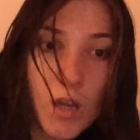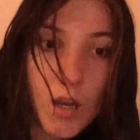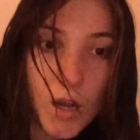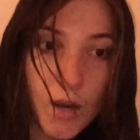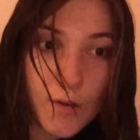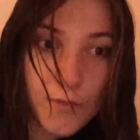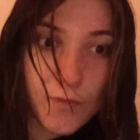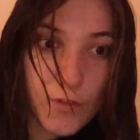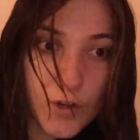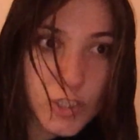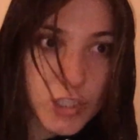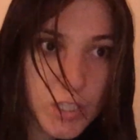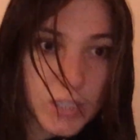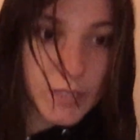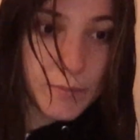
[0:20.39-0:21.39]

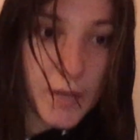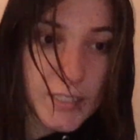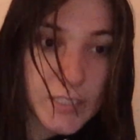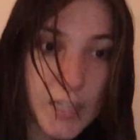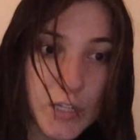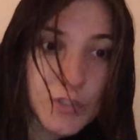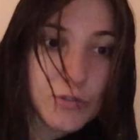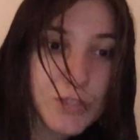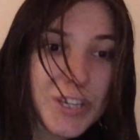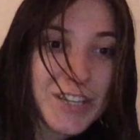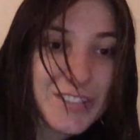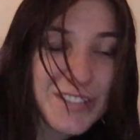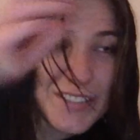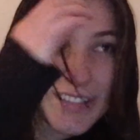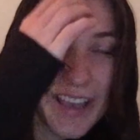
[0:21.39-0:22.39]
Unfortunately, my schedule
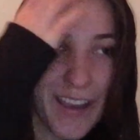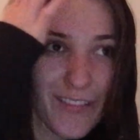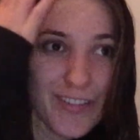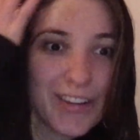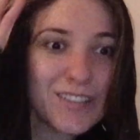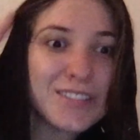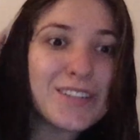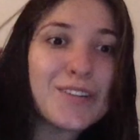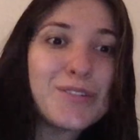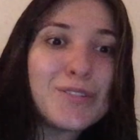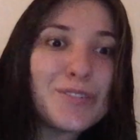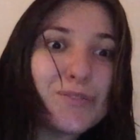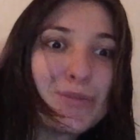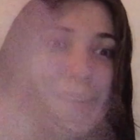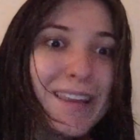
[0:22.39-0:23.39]
changes every
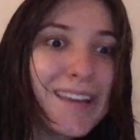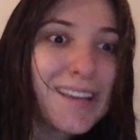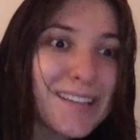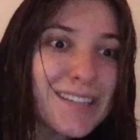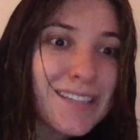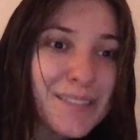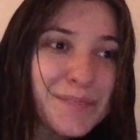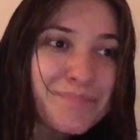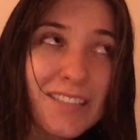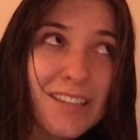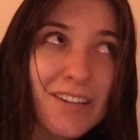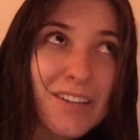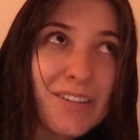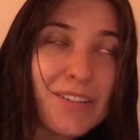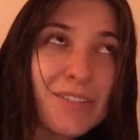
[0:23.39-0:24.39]
single week,
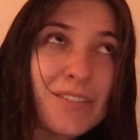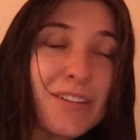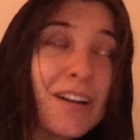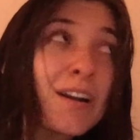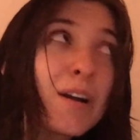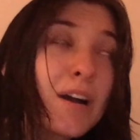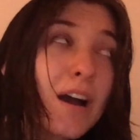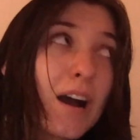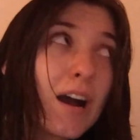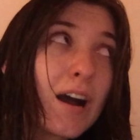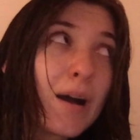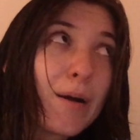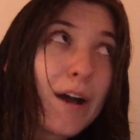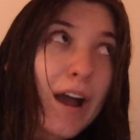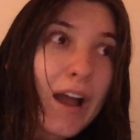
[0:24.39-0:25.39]
so
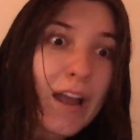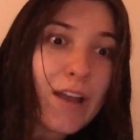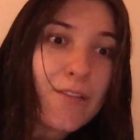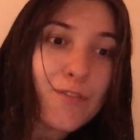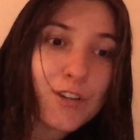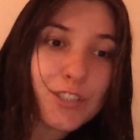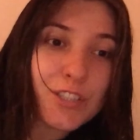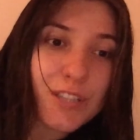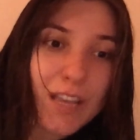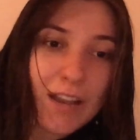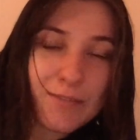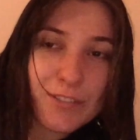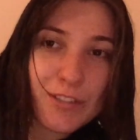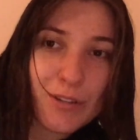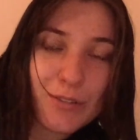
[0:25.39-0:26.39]
I unfortunately
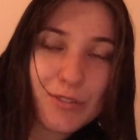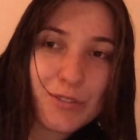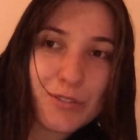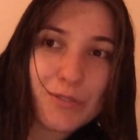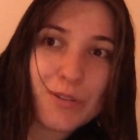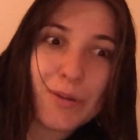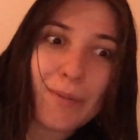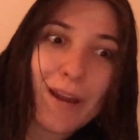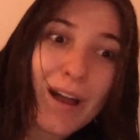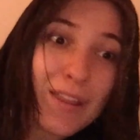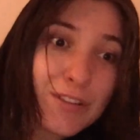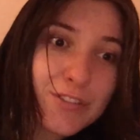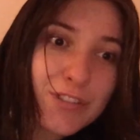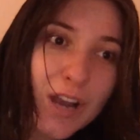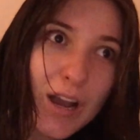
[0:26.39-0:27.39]
have to go to one of my
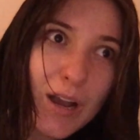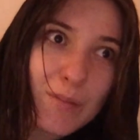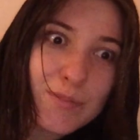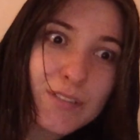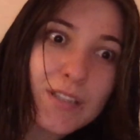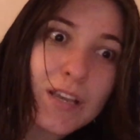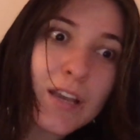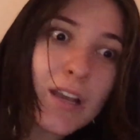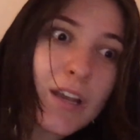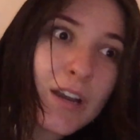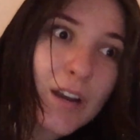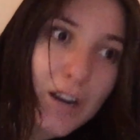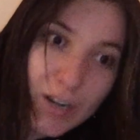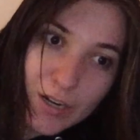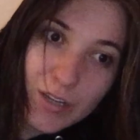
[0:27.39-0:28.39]
other jobs
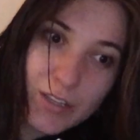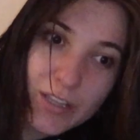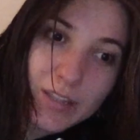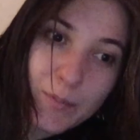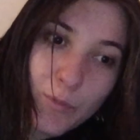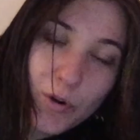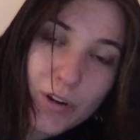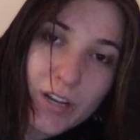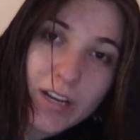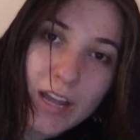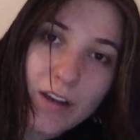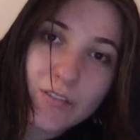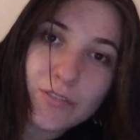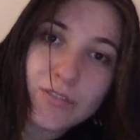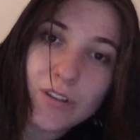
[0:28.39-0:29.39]
early in the morning
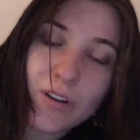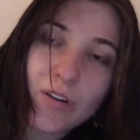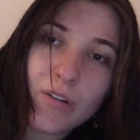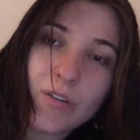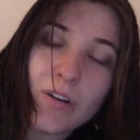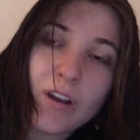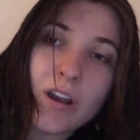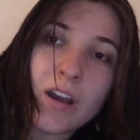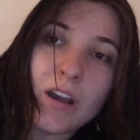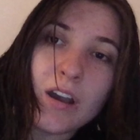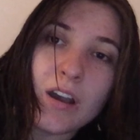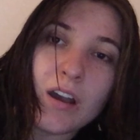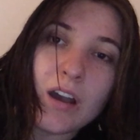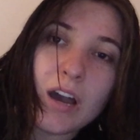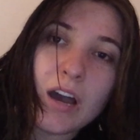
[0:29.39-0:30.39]
now, so
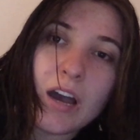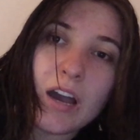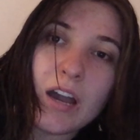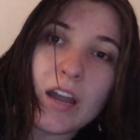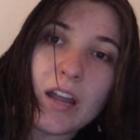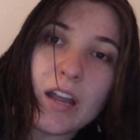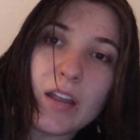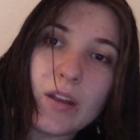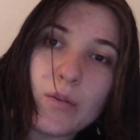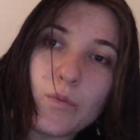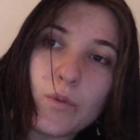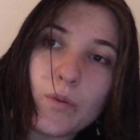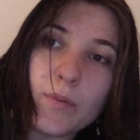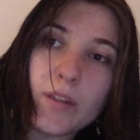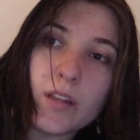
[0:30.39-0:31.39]
I
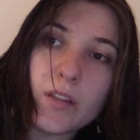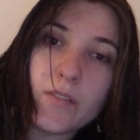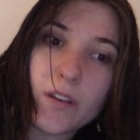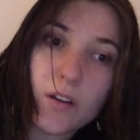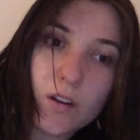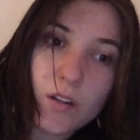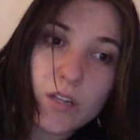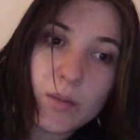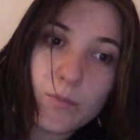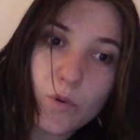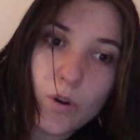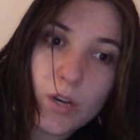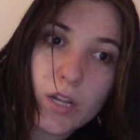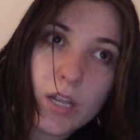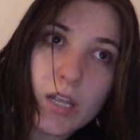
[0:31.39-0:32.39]
will be leaving early
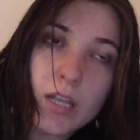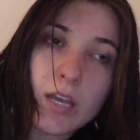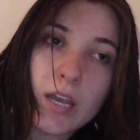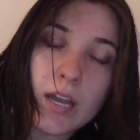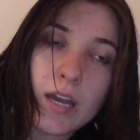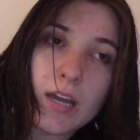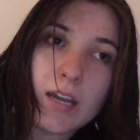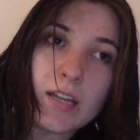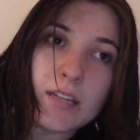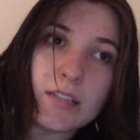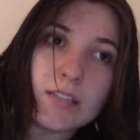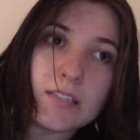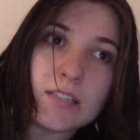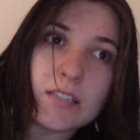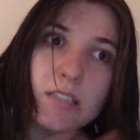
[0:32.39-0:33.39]
morning,
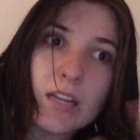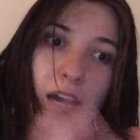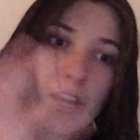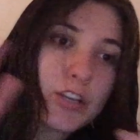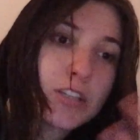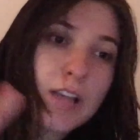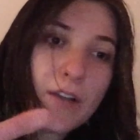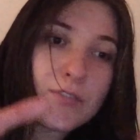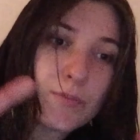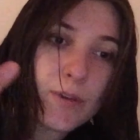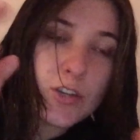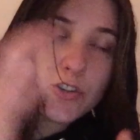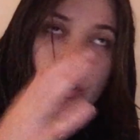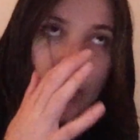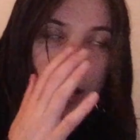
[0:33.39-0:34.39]
and I just have to
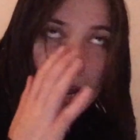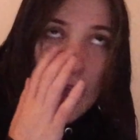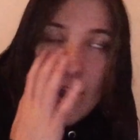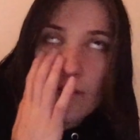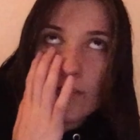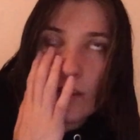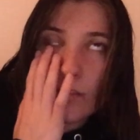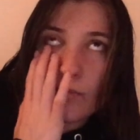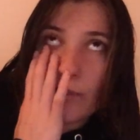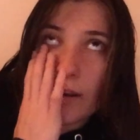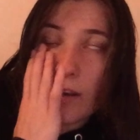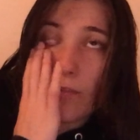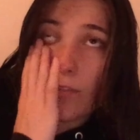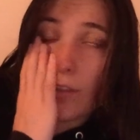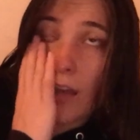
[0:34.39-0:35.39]
make sure that I have this
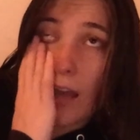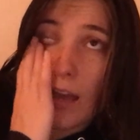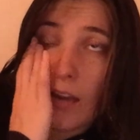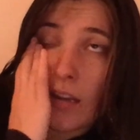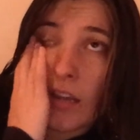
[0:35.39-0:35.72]
ready for that.